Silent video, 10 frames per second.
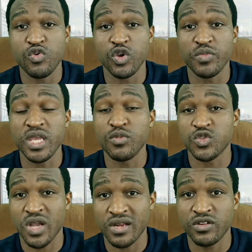will not be
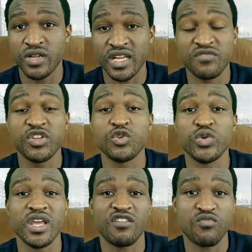able to handle that
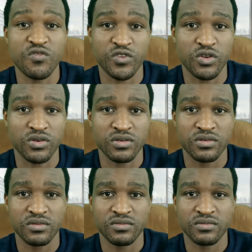even though they have moved on.
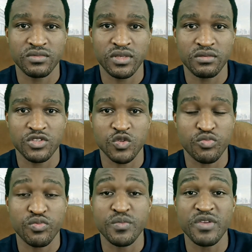
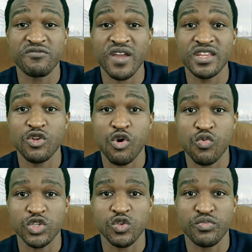Some people may find it
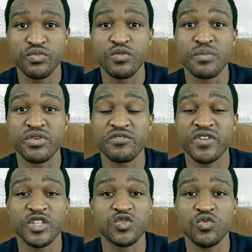awkward. Some people may
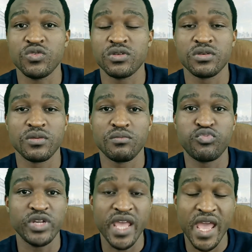prefer to
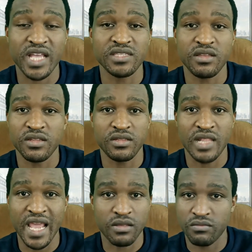put
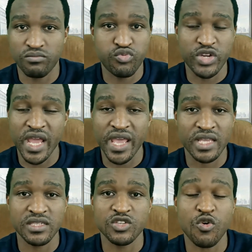their
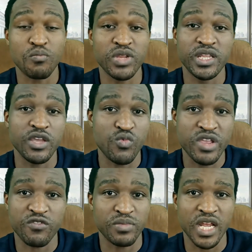exes completely
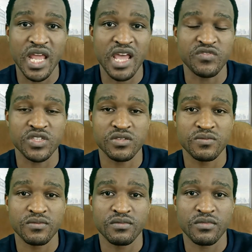away from their
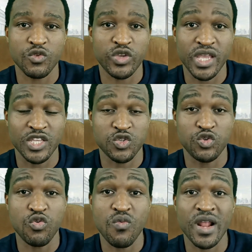lives. Okay, and
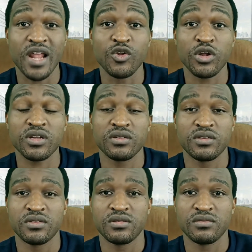so they would rather not
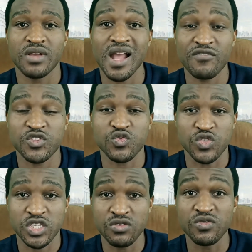have
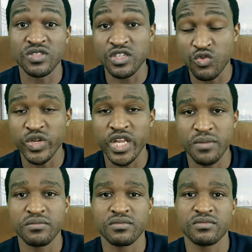to still deal with
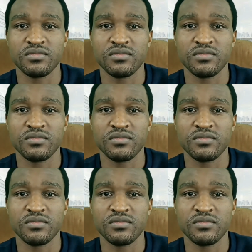them.